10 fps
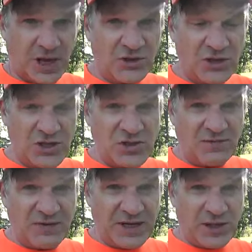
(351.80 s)
She's a
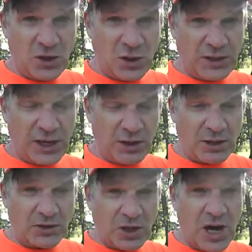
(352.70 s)
video
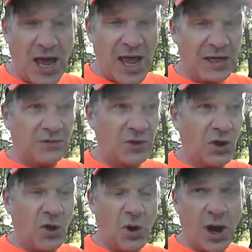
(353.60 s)
character, and if you
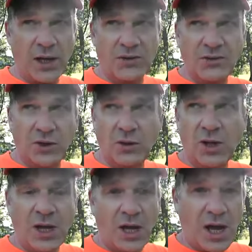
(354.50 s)
go on to
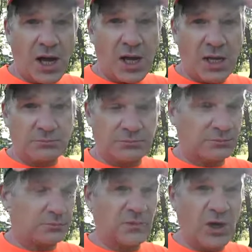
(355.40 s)

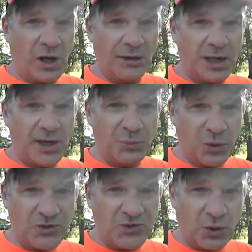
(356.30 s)
um, the online
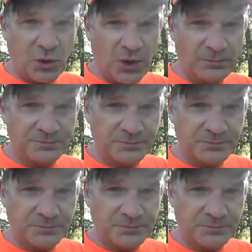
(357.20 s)
bookstore